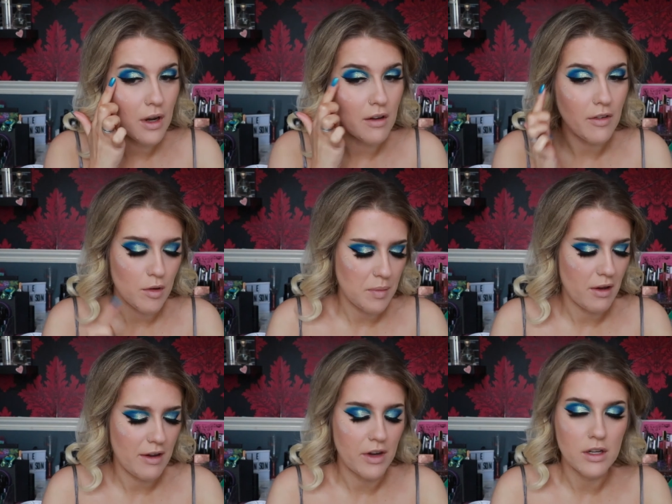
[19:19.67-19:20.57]
I love O
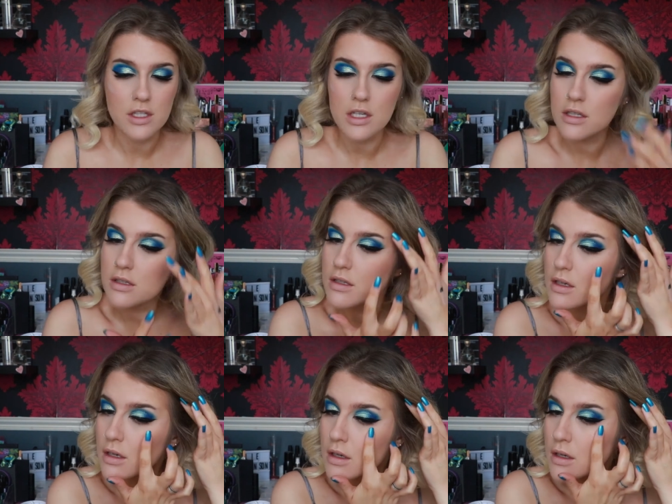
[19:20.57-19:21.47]
P I varnishes.
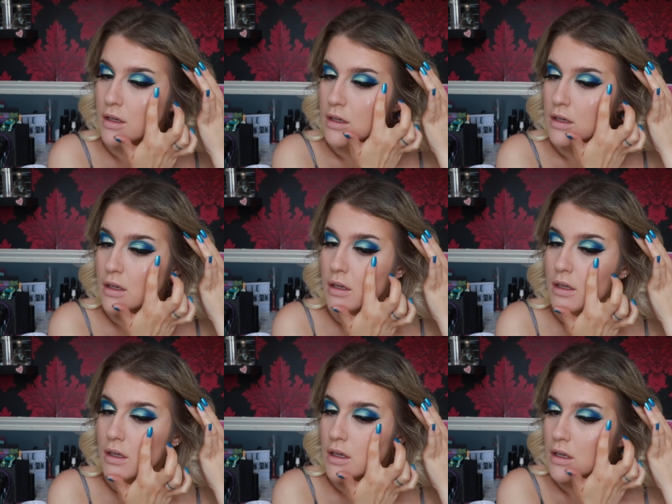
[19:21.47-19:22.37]

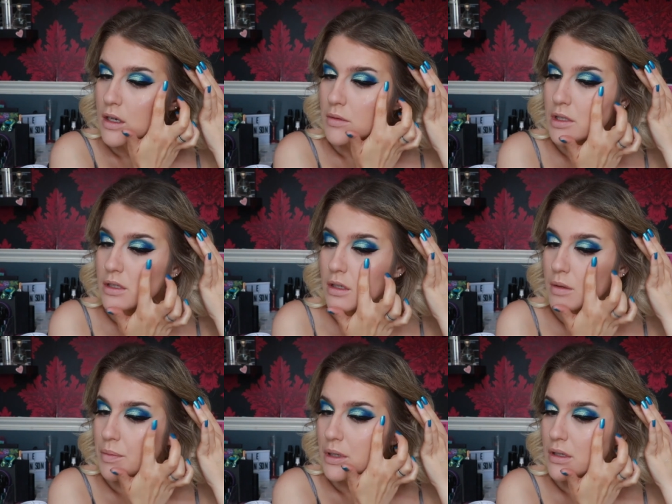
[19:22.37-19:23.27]
I'm just going
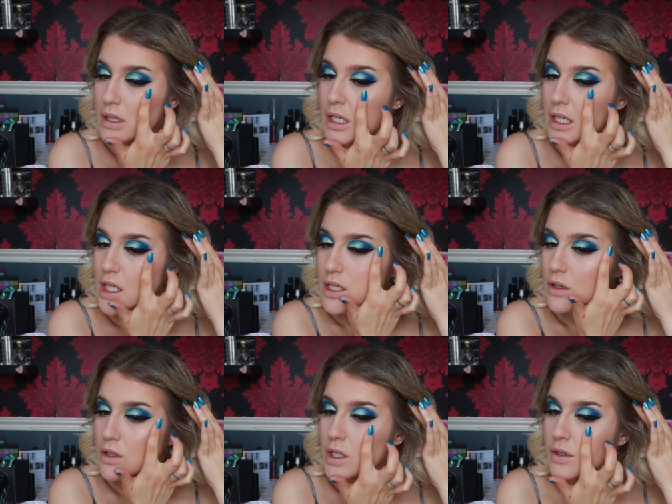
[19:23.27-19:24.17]
to put this
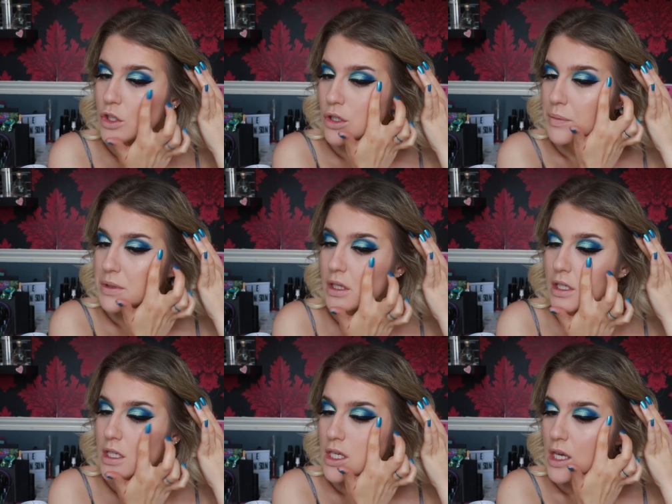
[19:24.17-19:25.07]
on the tops of
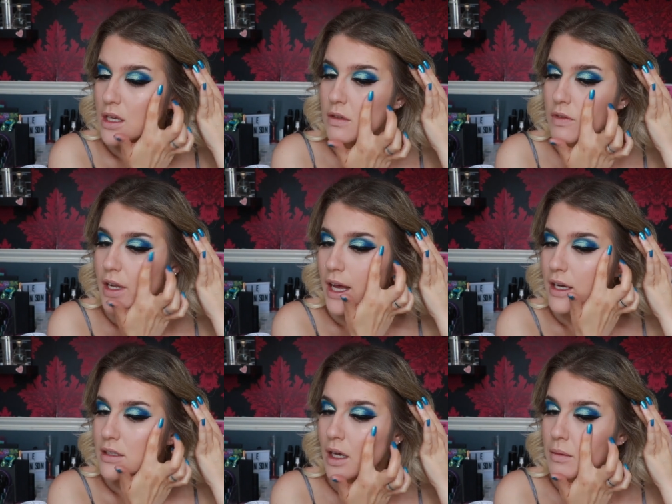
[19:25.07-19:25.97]
the cheeks for now
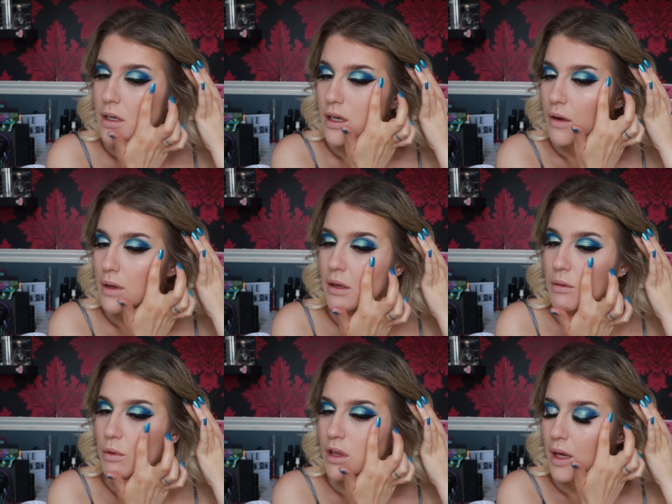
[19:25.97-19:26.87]
because I'm going to go
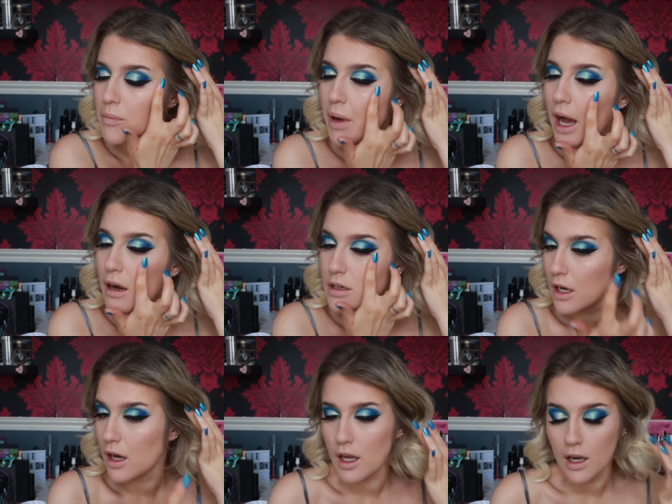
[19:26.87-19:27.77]
in with a powder
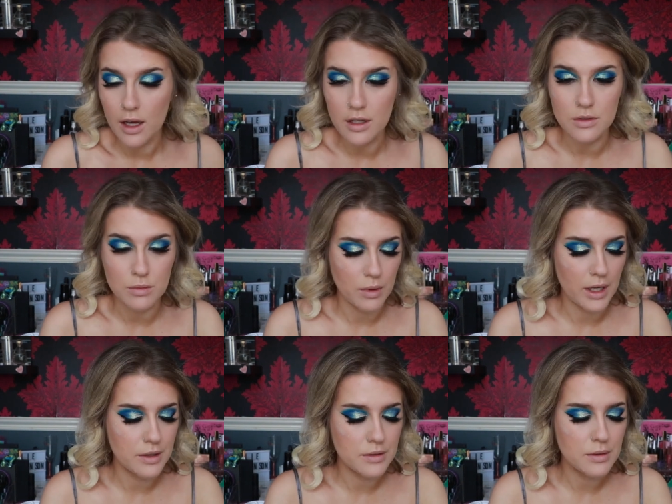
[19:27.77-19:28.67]
highlight as
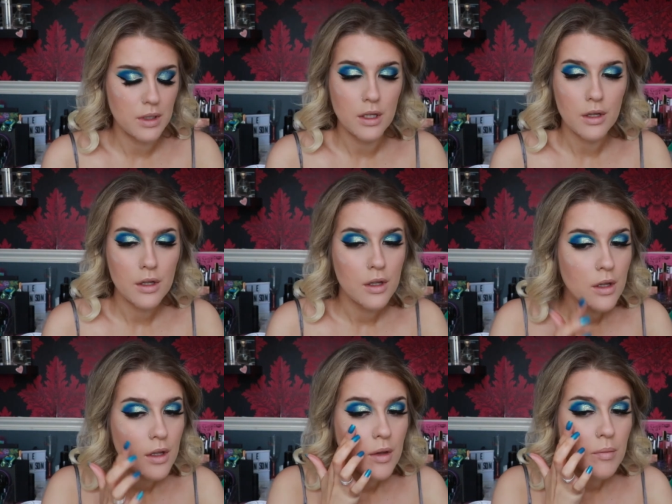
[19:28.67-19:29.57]
well.
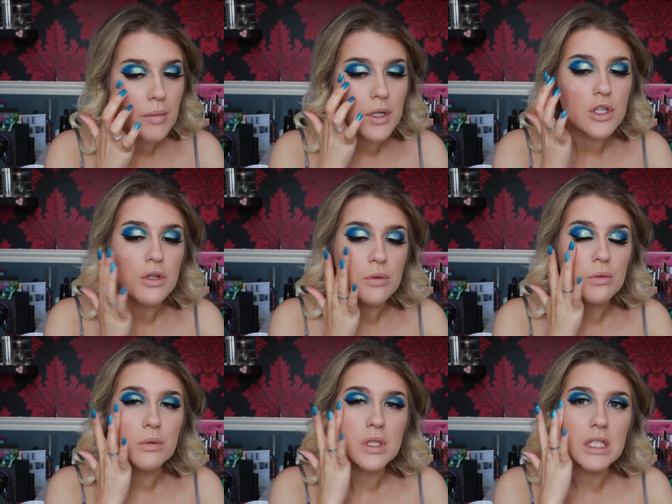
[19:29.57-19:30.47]
But
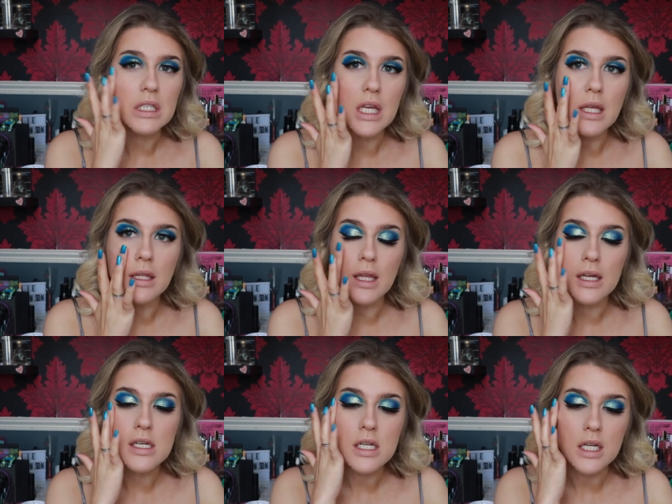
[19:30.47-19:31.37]
you'll see
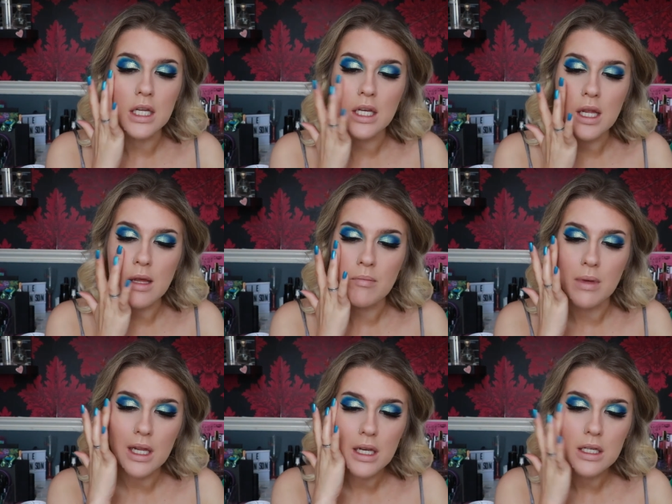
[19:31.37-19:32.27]
that in a
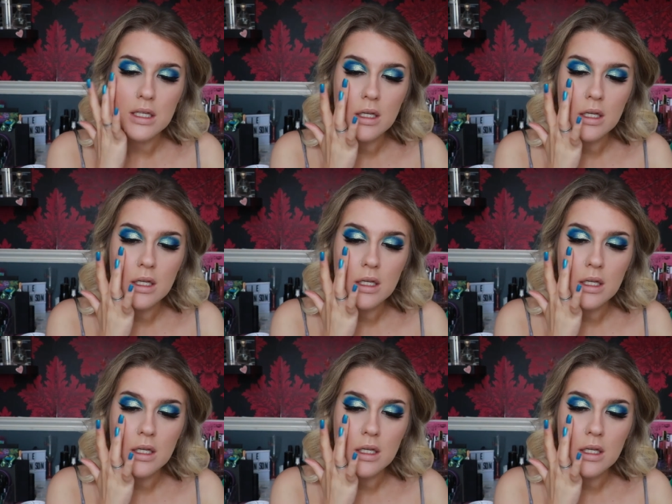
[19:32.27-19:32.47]
minute.